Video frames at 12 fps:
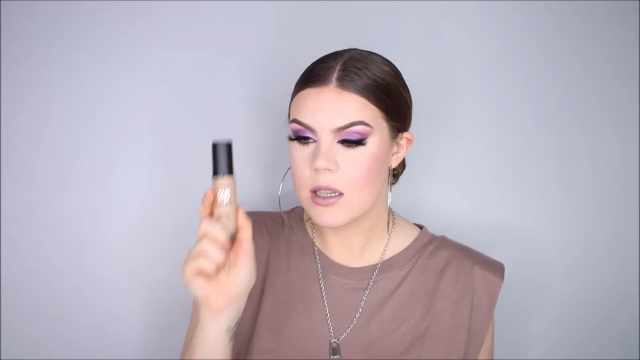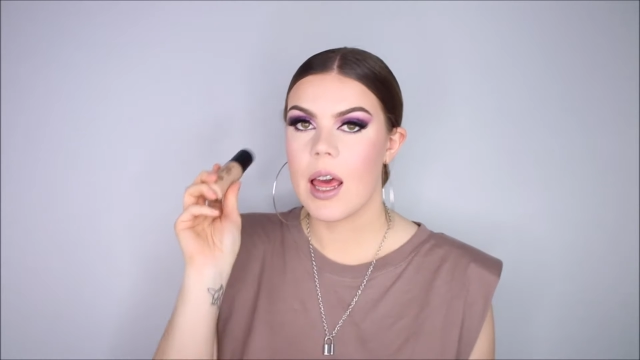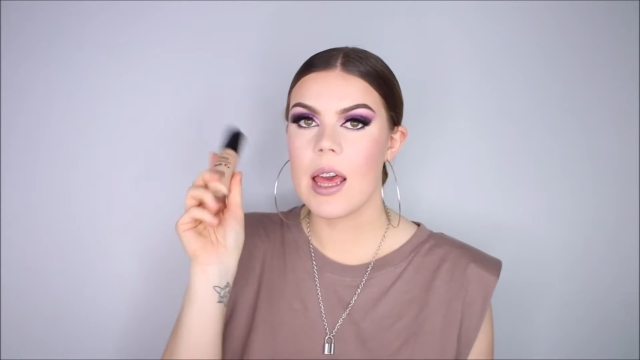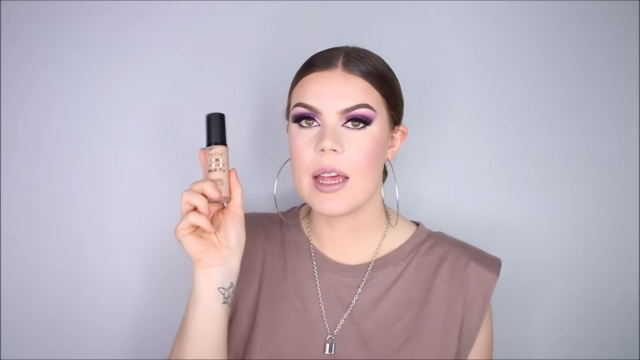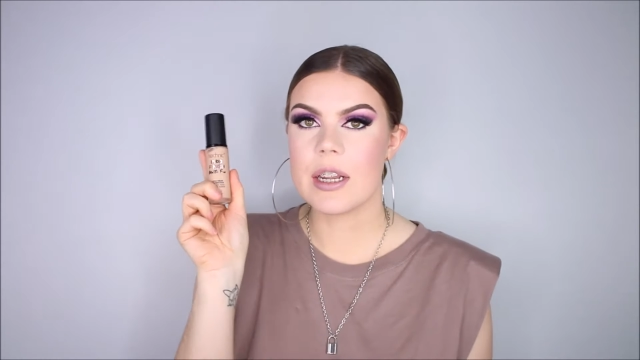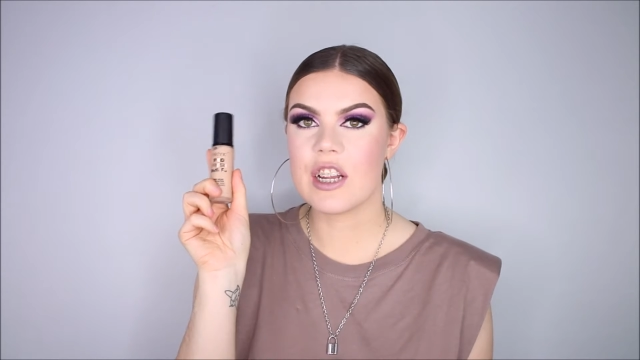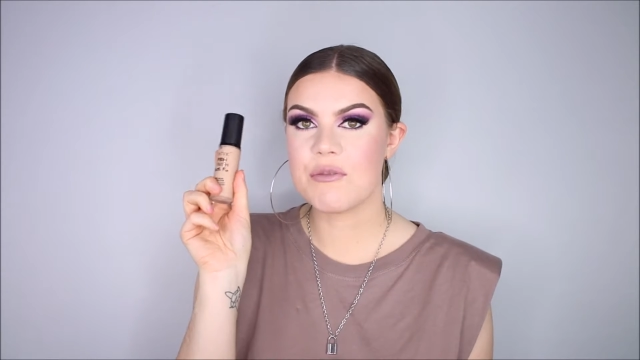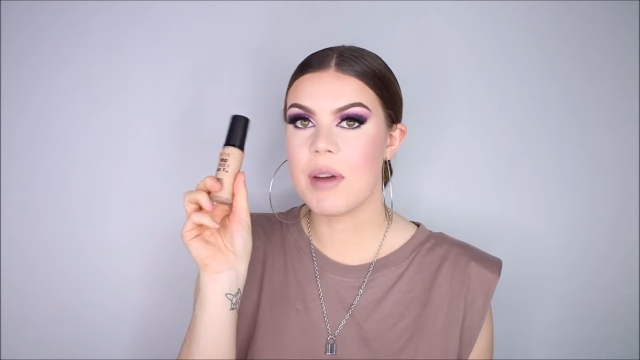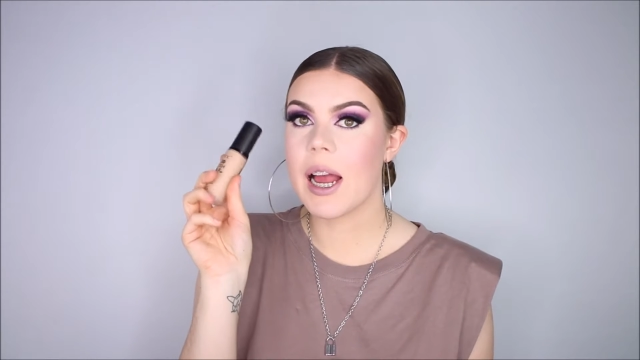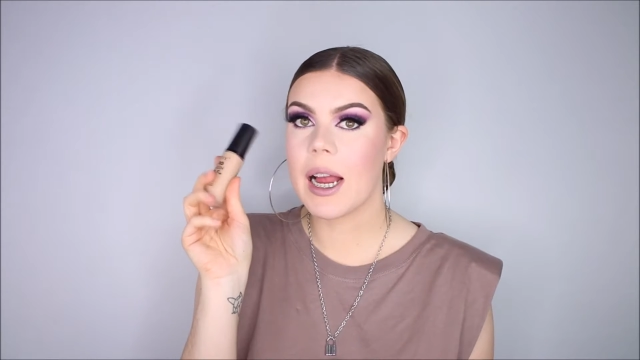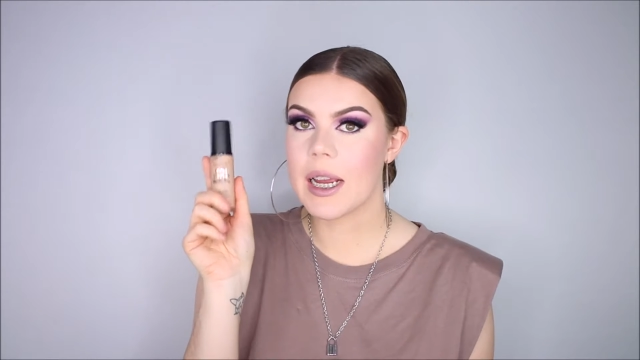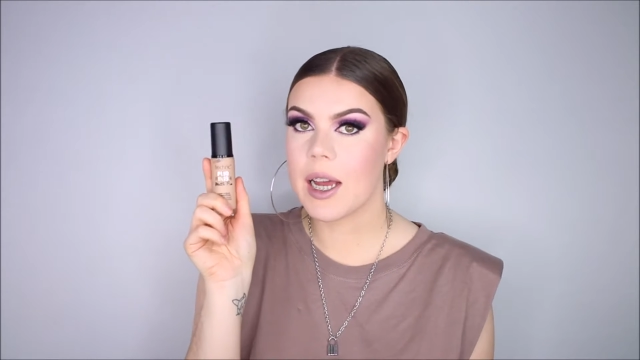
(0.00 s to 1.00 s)
and that's where
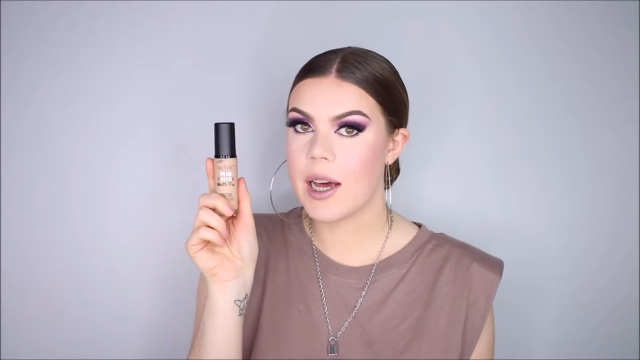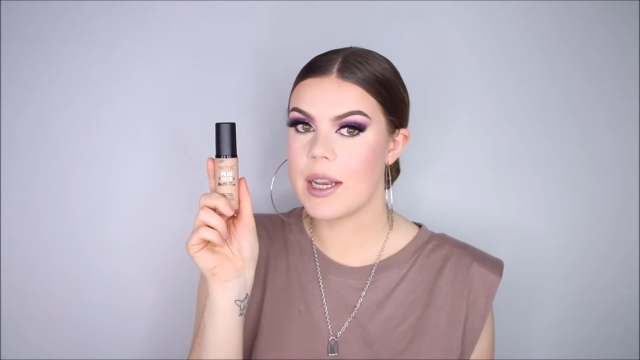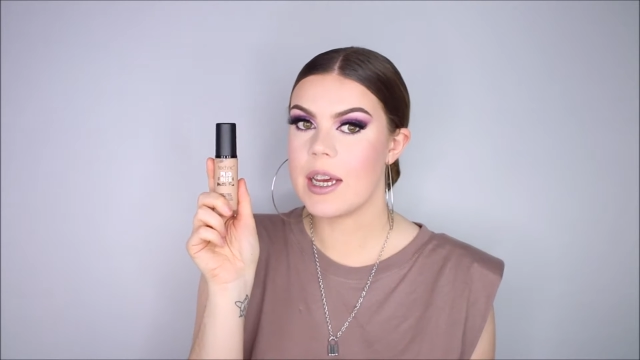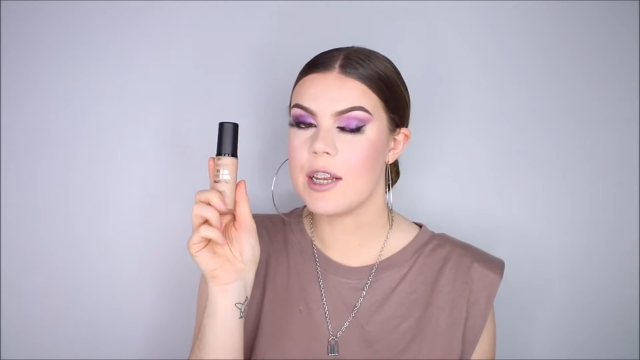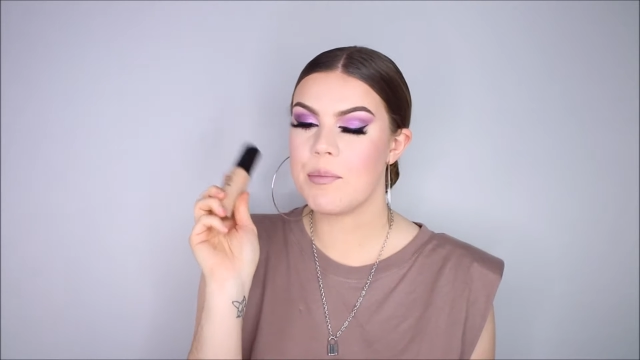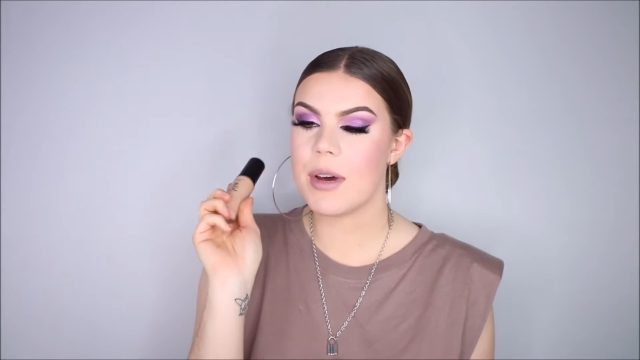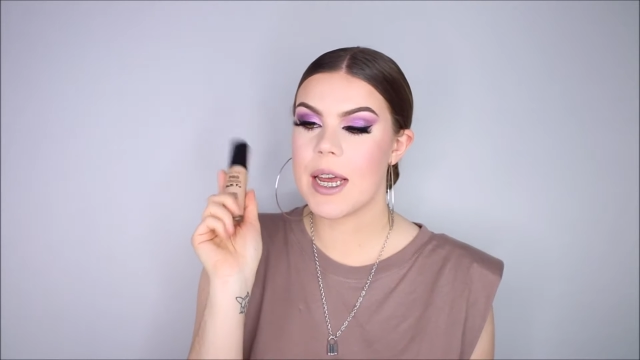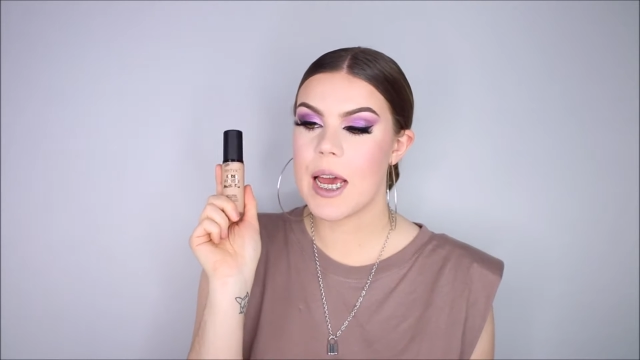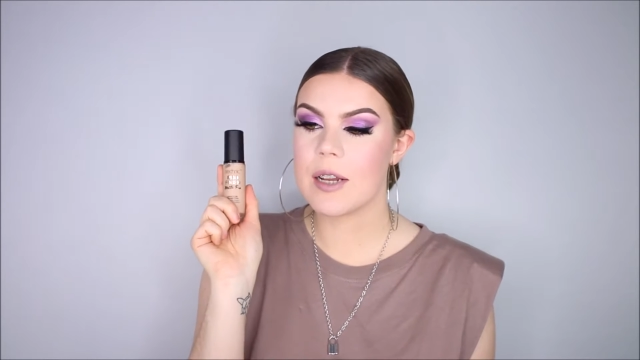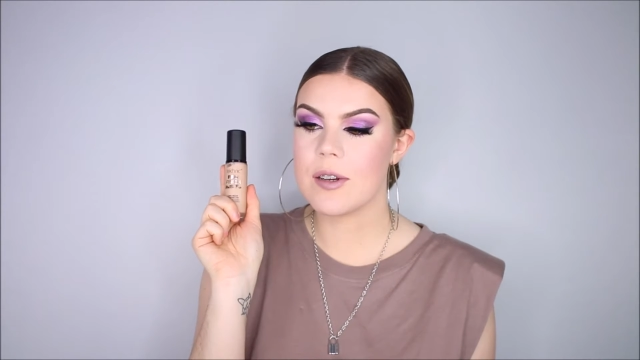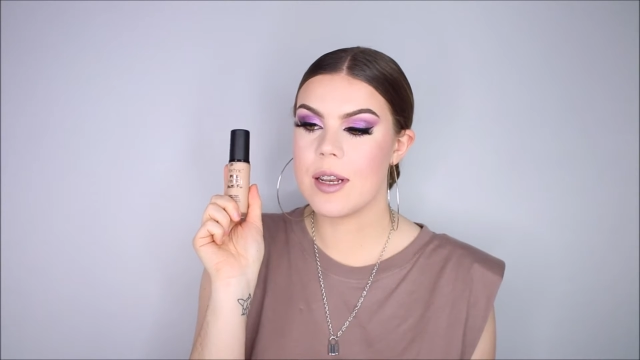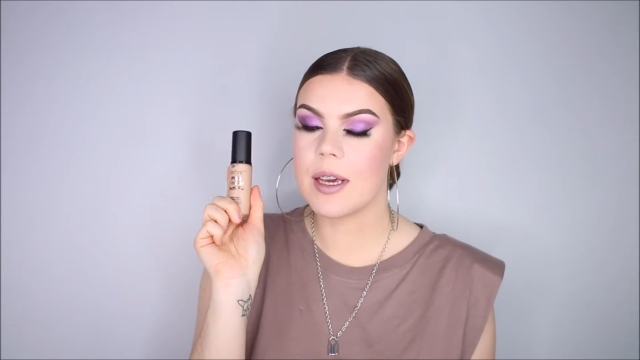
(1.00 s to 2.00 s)
I got it, but I
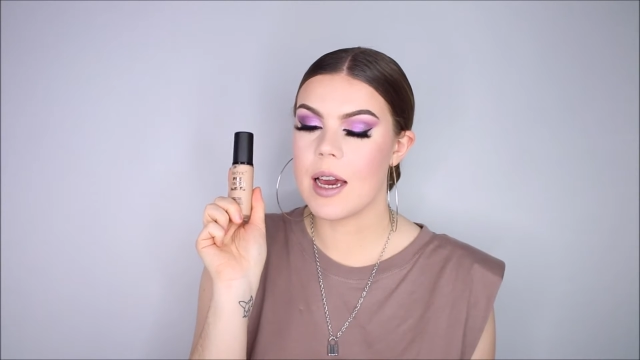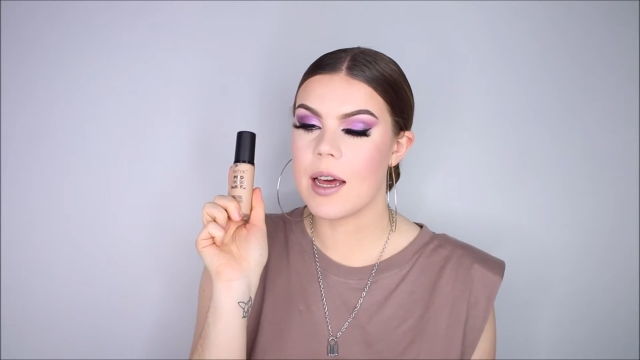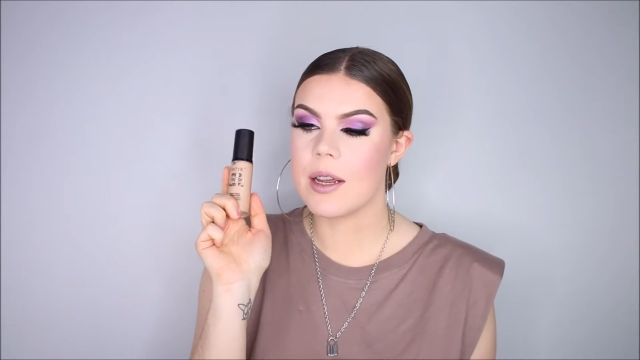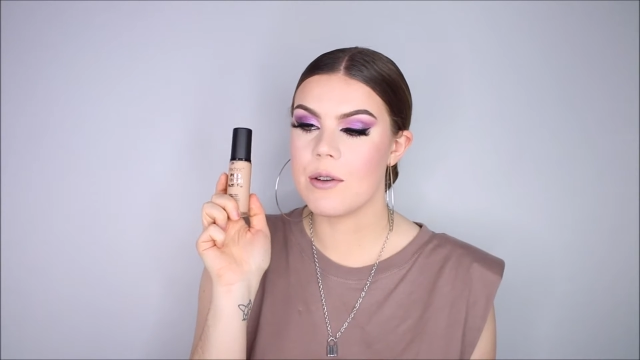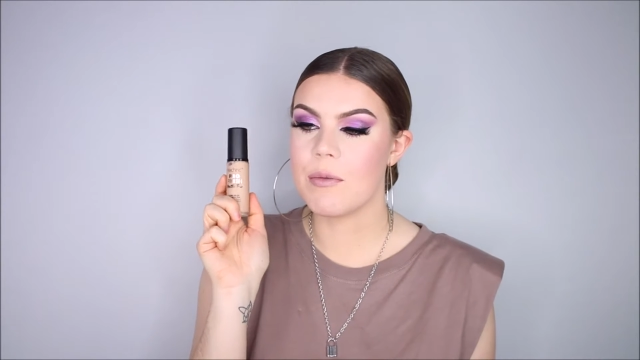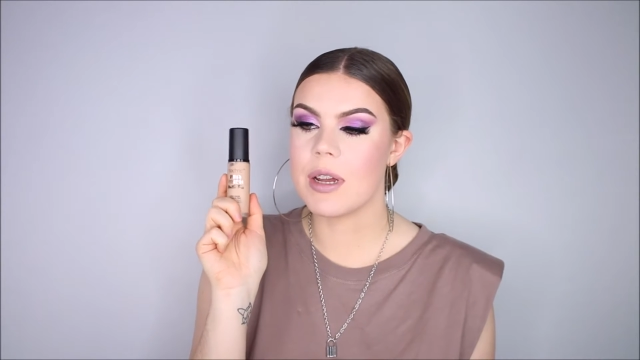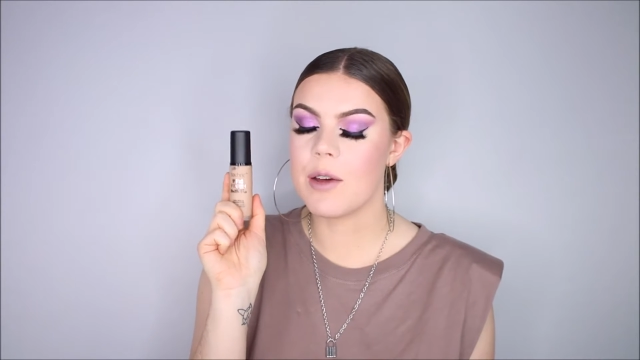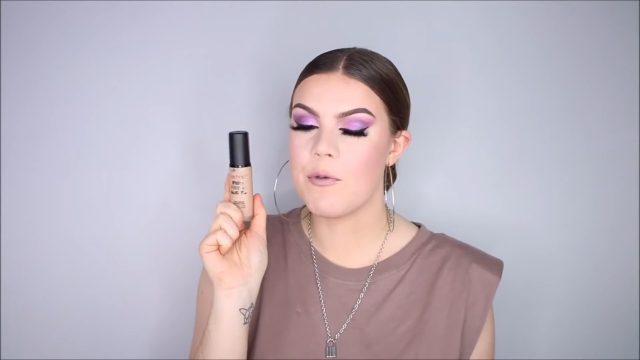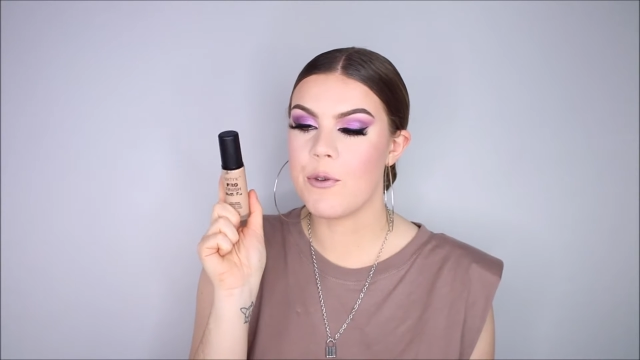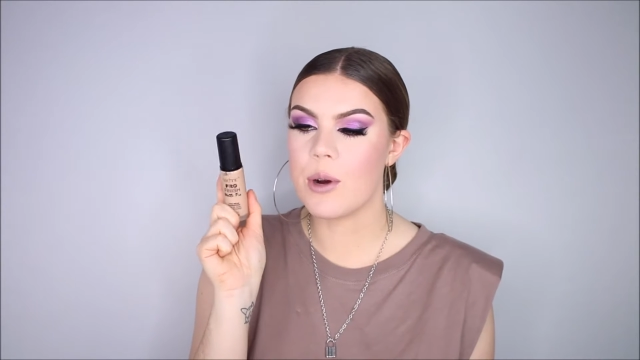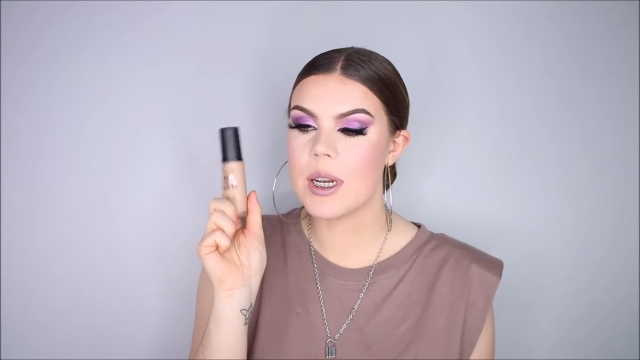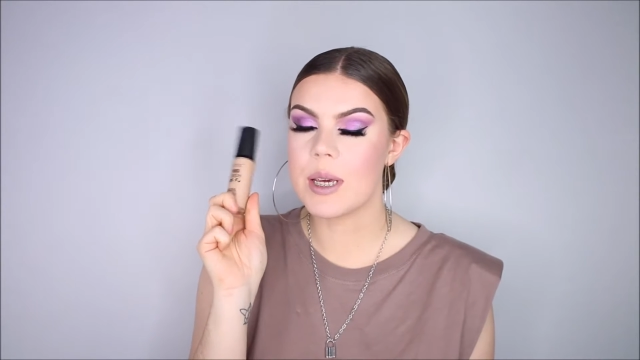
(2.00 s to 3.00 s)
actually got it with a
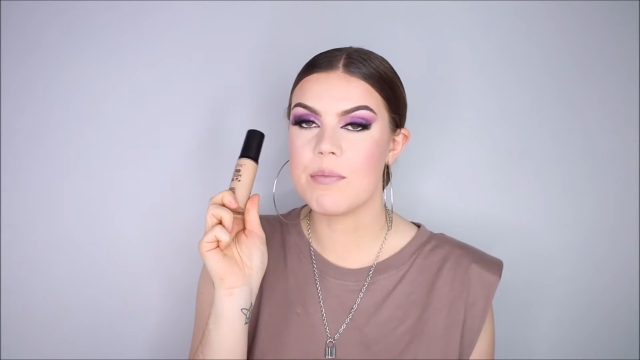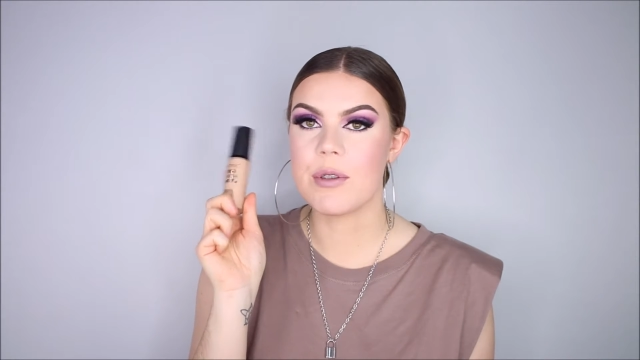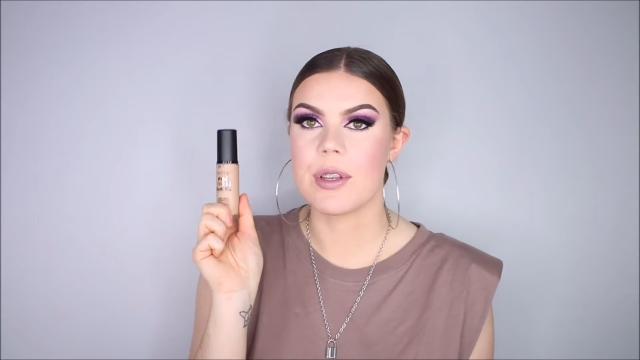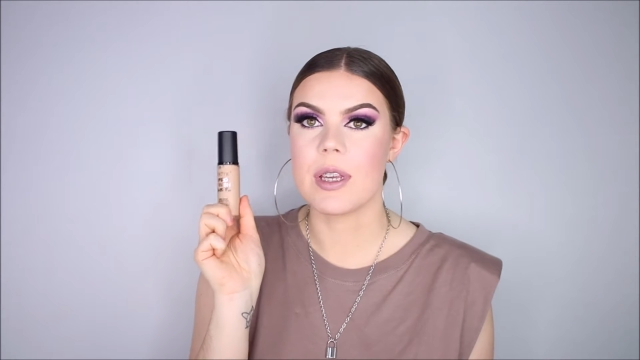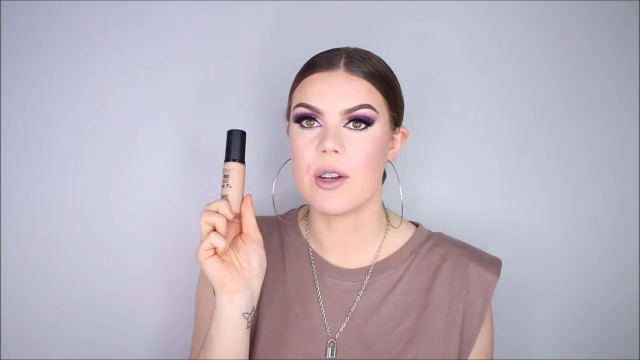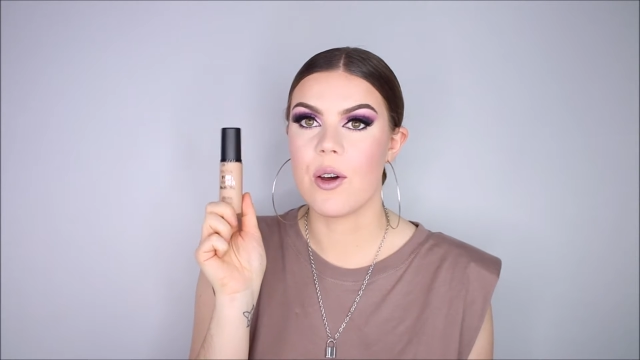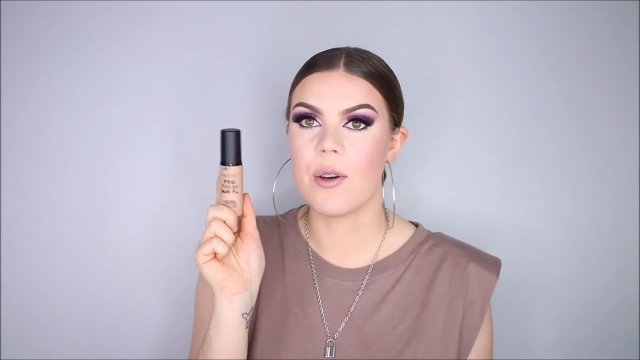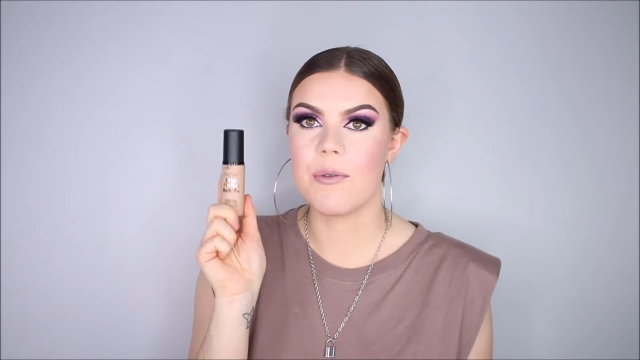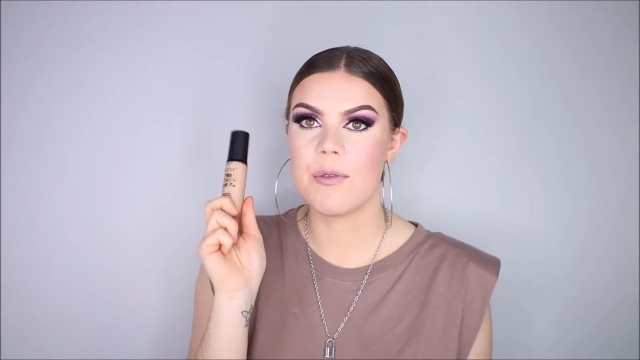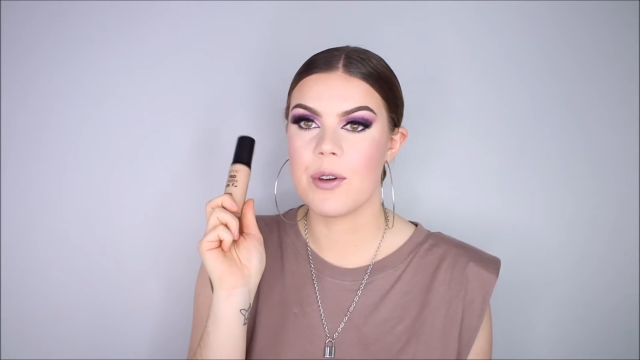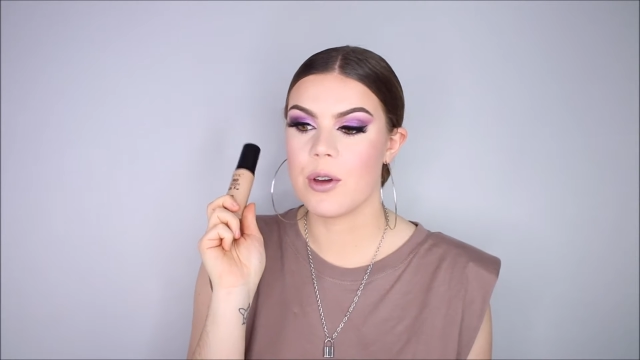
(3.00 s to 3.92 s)
40% off